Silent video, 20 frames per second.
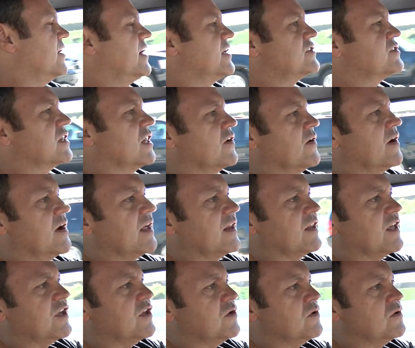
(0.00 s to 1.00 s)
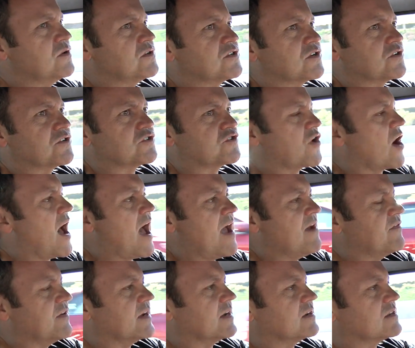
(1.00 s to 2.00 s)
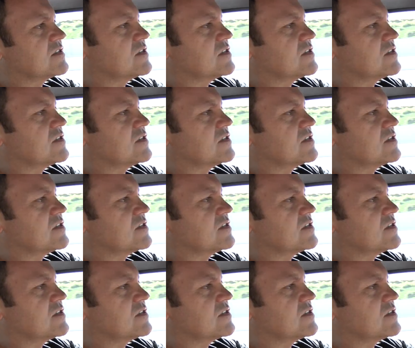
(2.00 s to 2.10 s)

it's learning the user's driving.